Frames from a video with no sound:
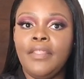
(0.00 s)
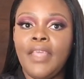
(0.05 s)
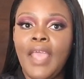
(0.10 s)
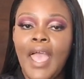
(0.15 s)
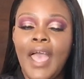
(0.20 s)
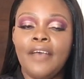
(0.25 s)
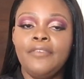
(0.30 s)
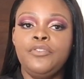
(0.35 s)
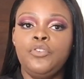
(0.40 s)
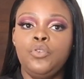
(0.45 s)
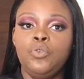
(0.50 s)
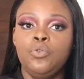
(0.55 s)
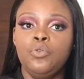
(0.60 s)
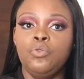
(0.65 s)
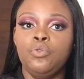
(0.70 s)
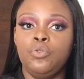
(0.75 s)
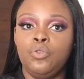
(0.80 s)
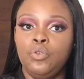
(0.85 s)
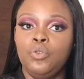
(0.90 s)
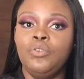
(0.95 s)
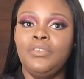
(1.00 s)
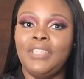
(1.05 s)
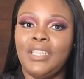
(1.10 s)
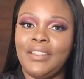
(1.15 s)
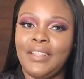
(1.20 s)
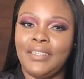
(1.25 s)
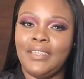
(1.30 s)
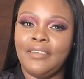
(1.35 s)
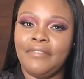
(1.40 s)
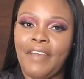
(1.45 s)
they have to use
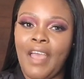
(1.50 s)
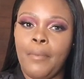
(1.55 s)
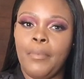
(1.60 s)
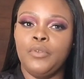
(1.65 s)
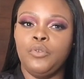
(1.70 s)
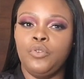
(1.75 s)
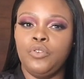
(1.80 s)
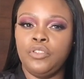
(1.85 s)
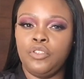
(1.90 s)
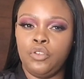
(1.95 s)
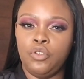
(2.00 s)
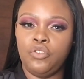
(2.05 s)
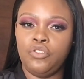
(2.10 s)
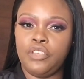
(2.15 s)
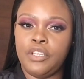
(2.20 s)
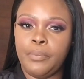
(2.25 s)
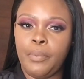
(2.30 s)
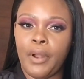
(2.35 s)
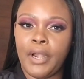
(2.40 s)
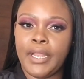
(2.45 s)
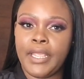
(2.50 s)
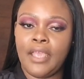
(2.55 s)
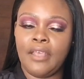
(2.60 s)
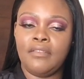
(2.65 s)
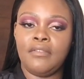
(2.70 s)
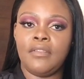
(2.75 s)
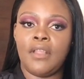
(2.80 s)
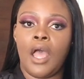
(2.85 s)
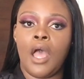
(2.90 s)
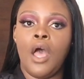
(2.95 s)
synthetic fibers, which is usually
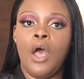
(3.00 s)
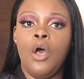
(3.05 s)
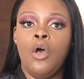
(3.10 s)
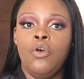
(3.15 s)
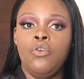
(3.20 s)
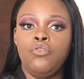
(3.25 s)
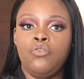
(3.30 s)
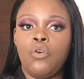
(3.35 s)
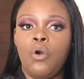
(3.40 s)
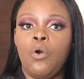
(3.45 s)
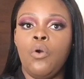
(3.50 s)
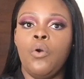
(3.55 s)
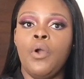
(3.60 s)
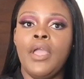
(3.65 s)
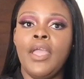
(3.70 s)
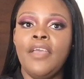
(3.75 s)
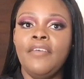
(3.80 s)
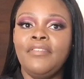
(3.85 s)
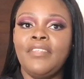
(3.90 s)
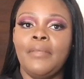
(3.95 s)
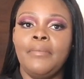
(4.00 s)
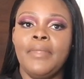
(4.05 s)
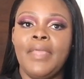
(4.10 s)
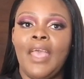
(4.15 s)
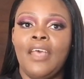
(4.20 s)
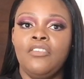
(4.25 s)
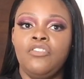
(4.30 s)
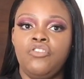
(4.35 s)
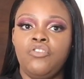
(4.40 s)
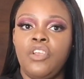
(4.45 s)
polyester. So if something
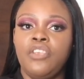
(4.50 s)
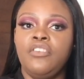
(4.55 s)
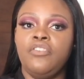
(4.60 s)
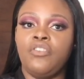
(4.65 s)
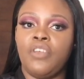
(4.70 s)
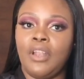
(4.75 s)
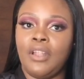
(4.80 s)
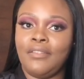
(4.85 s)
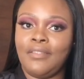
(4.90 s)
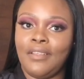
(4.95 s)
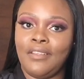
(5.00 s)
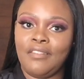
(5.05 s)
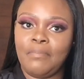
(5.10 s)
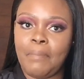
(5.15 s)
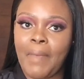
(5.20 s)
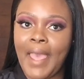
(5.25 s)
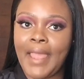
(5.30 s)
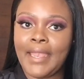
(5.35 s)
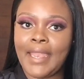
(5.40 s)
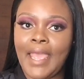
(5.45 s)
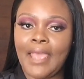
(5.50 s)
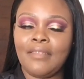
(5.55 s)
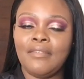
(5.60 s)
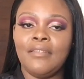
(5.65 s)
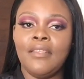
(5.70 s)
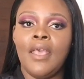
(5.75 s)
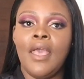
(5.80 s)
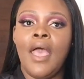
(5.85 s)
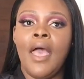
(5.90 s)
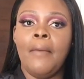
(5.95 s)
has stretch, it's going to say spandex,
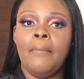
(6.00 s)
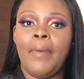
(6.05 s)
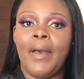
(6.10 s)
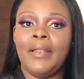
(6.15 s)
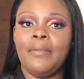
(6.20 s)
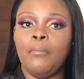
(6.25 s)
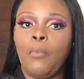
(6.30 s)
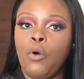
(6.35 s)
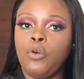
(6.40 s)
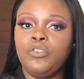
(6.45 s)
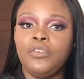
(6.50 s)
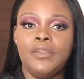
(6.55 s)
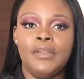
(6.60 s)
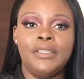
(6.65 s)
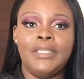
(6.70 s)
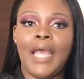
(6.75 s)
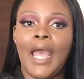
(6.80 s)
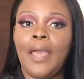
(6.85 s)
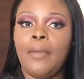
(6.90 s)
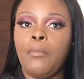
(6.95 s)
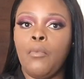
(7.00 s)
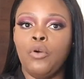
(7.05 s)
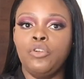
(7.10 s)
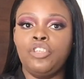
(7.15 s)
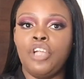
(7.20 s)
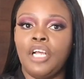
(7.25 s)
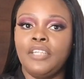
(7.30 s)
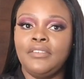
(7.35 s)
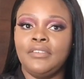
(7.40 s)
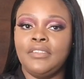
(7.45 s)
but most of the time,
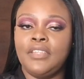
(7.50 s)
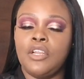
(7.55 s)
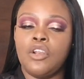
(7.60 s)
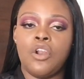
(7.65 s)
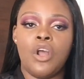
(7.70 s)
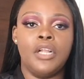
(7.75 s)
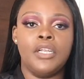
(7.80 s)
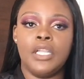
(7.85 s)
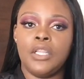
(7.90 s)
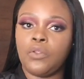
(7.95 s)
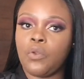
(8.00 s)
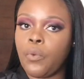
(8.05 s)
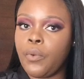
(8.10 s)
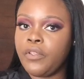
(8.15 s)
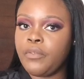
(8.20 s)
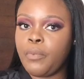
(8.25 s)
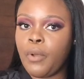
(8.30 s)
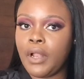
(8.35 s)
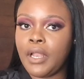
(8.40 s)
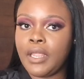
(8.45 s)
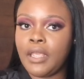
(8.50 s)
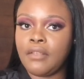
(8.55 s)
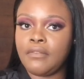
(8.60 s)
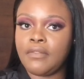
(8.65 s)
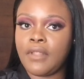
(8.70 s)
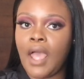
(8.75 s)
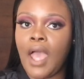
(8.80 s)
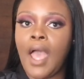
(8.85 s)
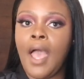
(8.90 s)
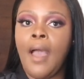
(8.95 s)
more chances than not, it's always
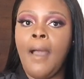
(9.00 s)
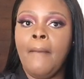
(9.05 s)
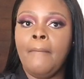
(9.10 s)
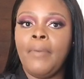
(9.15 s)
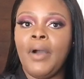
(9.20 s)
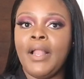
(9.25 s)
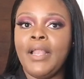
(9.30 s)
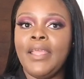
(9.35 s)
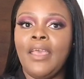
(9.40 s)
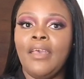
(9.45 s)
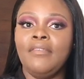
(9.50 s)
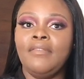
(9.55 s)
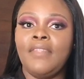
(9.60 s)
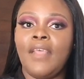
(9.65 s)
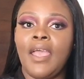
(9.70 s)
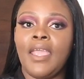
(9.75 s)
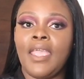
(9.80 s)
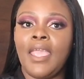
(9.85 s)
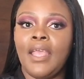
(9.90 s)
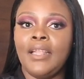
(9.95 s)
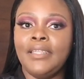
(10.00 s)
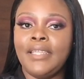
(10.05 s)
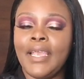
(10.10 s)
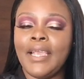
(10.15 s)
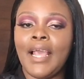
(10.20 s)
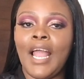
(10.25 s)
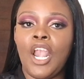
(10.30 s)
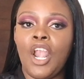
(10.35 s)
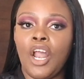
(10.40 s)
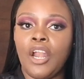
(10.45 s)
polyester. Polyester can
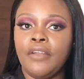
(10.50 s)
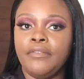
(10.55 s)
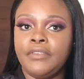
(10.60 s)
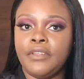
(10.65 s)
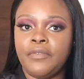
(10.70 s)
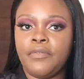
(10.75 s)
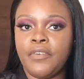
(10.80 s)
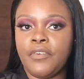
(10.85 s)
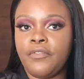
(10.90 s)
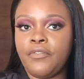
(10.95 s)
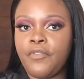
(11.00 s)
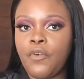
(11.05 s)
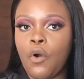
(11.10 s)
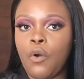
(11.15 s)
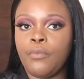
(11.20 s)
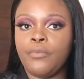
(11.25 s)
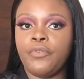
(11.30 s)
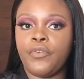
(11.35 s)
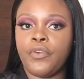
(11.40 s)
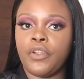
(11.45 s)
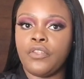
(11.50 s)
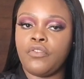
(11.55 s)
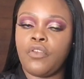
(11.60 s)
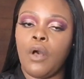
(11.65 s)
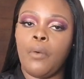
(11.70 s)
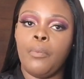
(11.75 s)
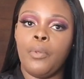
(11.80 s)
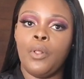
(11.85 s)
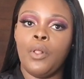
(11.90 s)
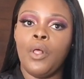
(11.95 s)
take a lot of different forms. For
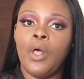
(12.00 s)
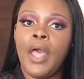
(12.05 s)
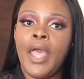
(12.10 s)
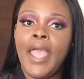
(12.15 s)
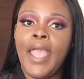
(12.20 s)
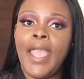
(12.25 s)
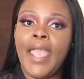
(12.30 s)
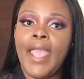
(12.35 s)
example,